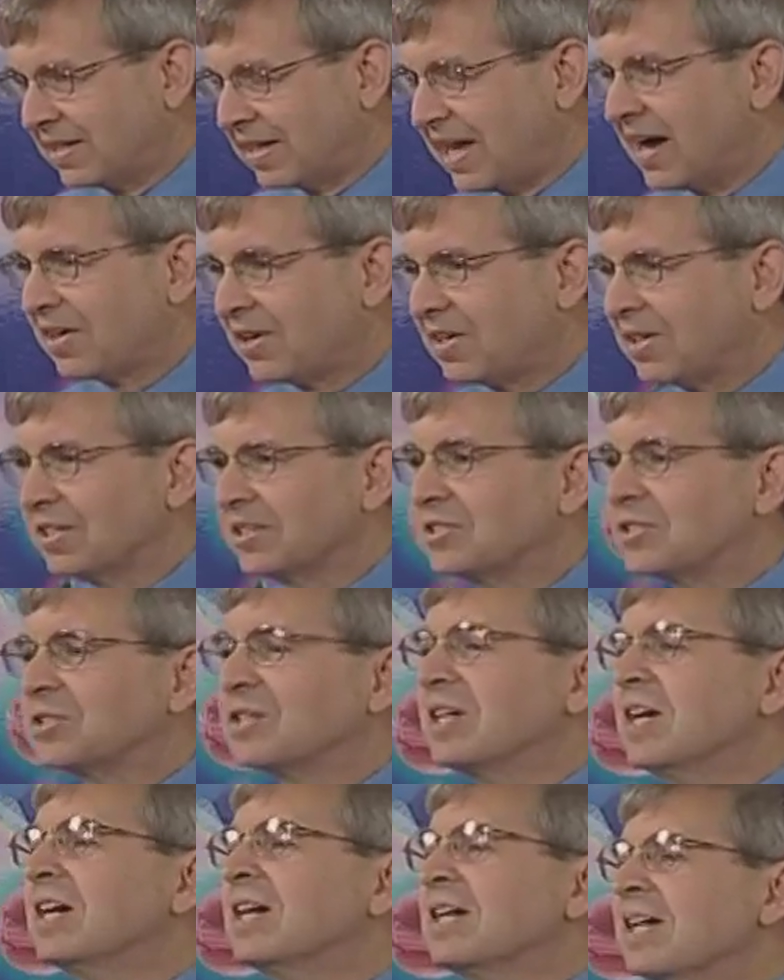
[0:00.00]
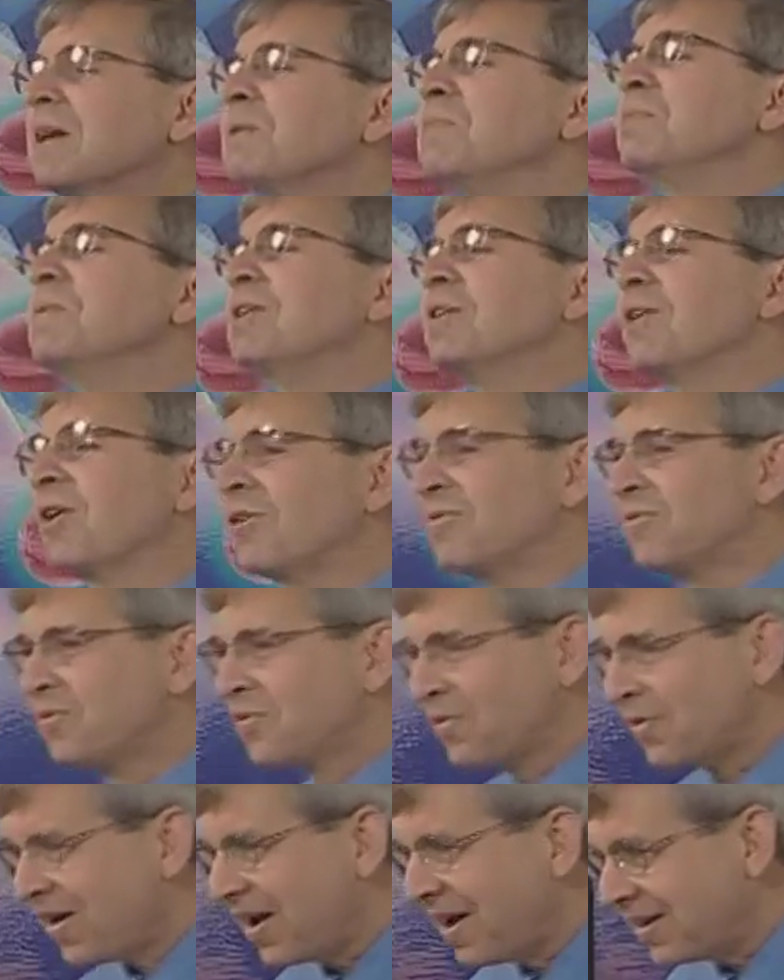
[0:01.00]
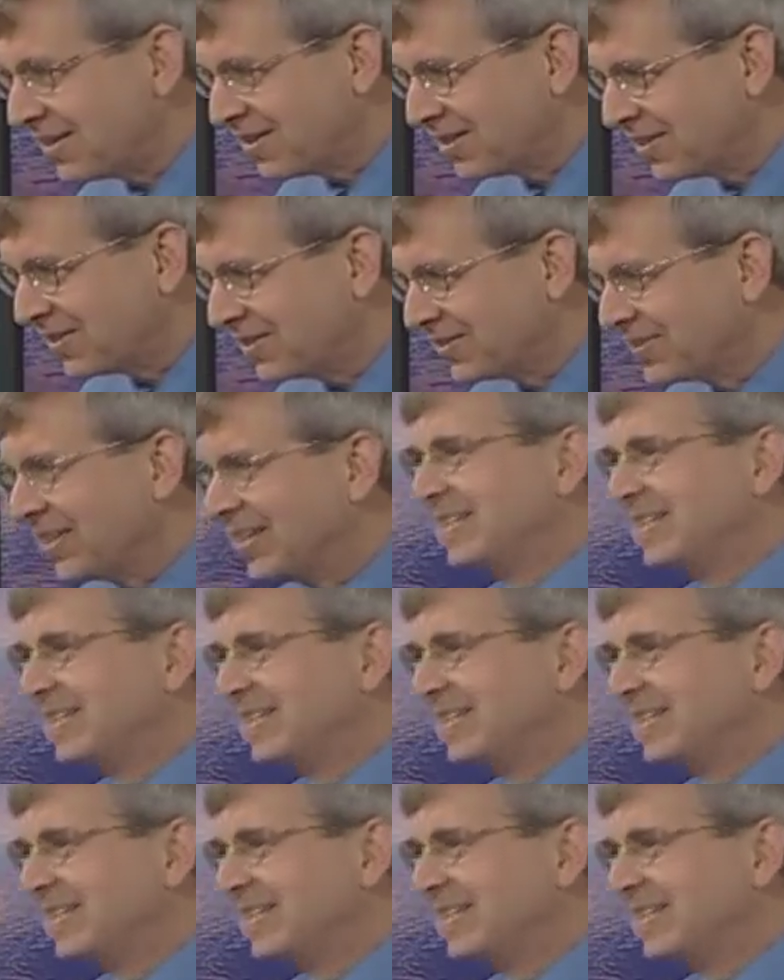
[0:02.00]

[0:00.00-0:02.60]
Calculus can be our friend, you see.